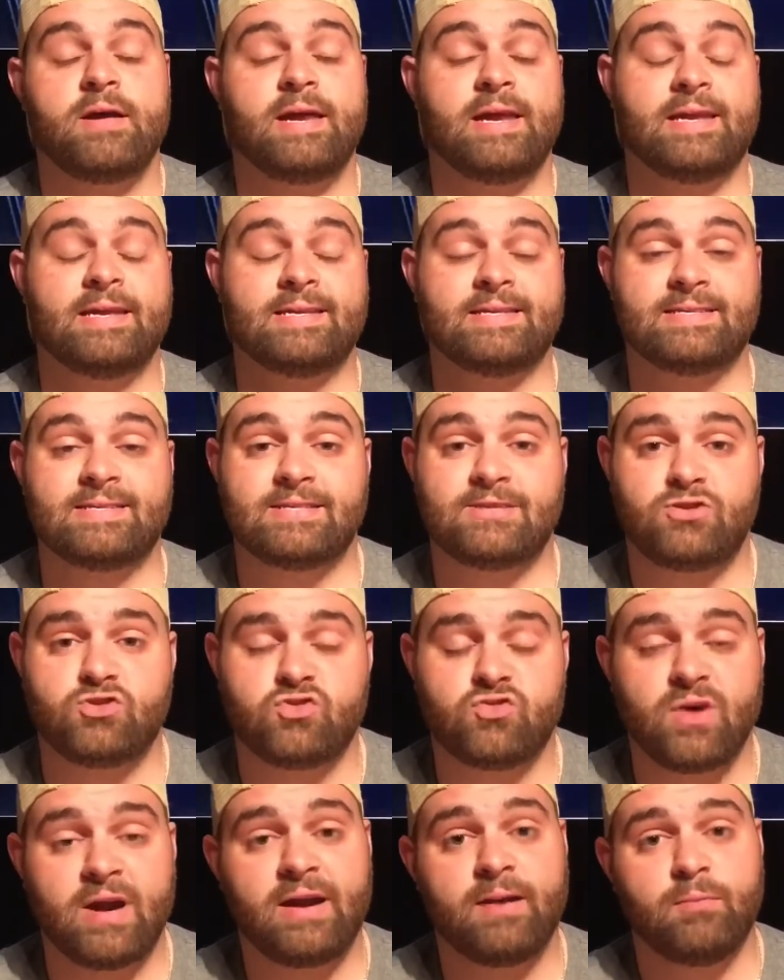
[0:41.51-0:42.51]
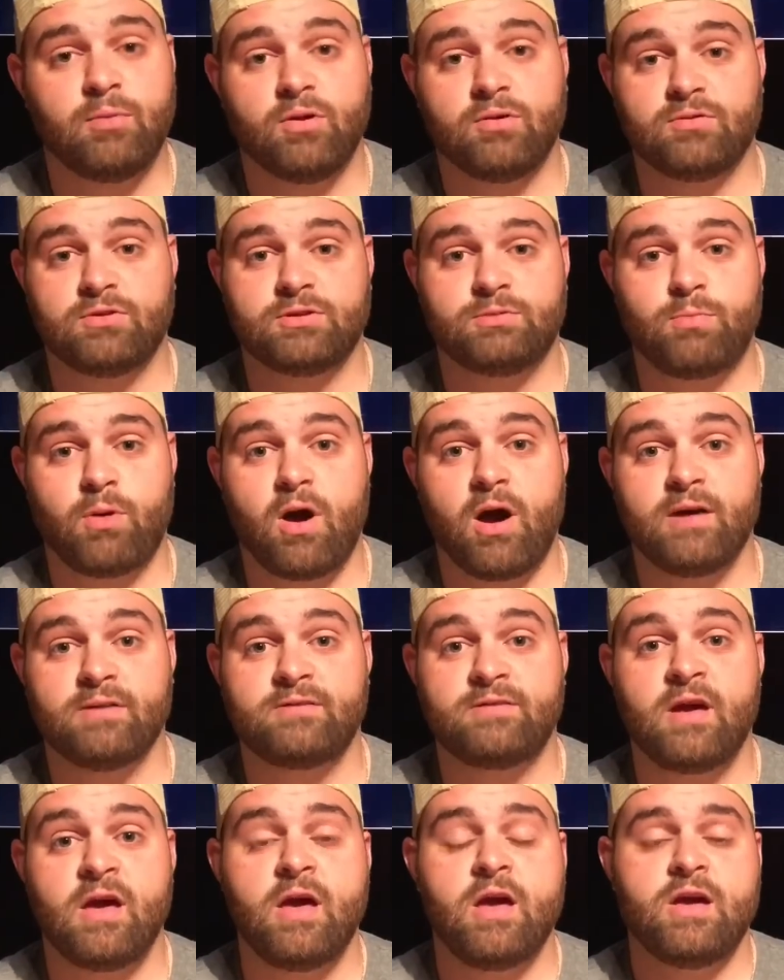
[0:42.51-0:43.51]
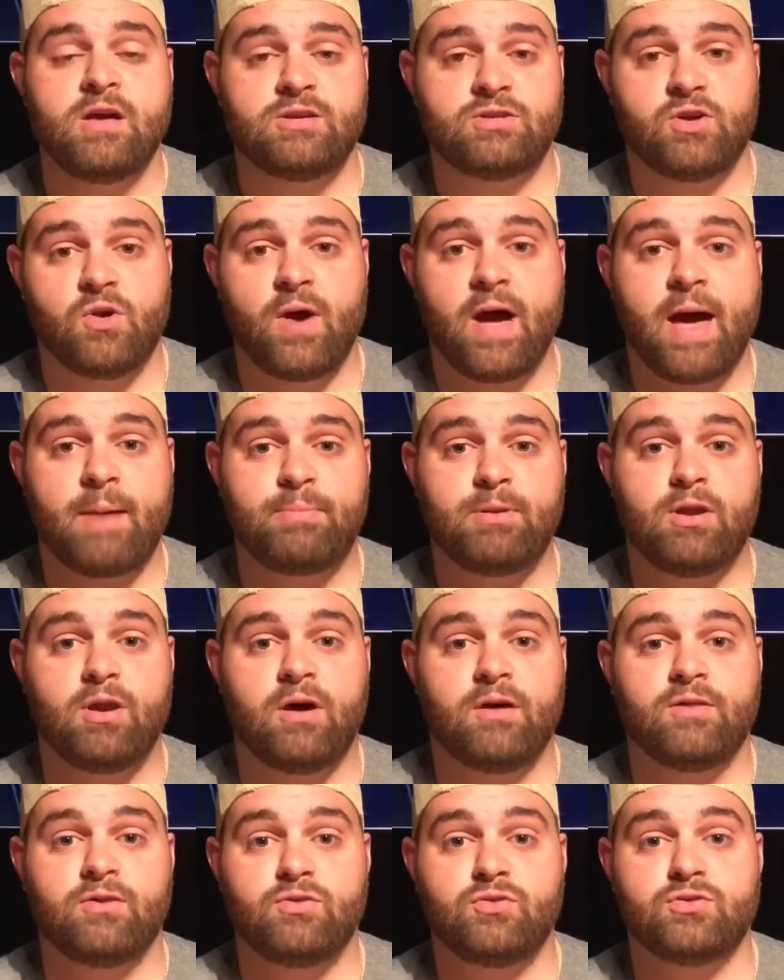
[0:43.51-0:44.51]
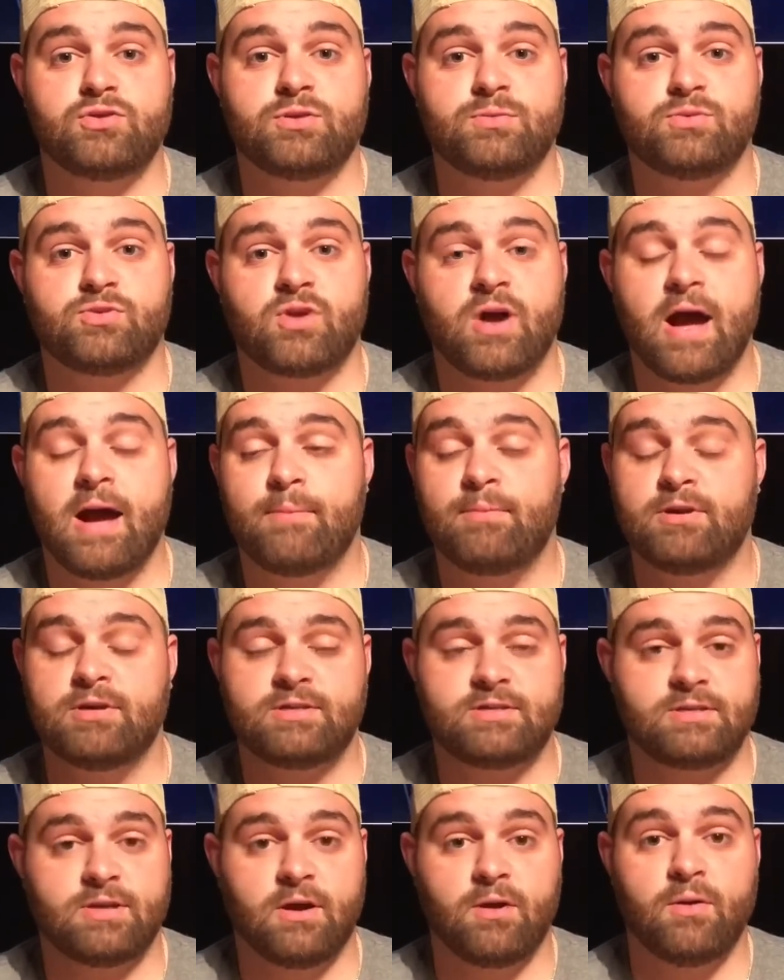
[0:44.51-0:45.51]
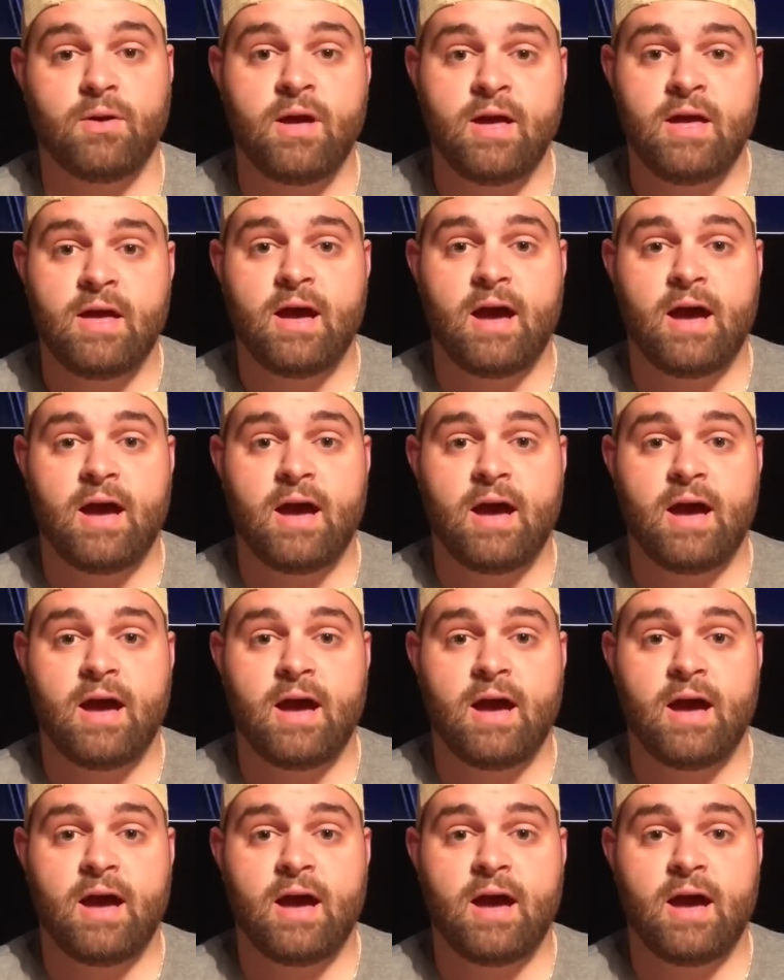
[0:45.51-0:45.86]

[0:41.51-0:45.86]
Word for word: An incredible response. So happy to all the new subscribers. So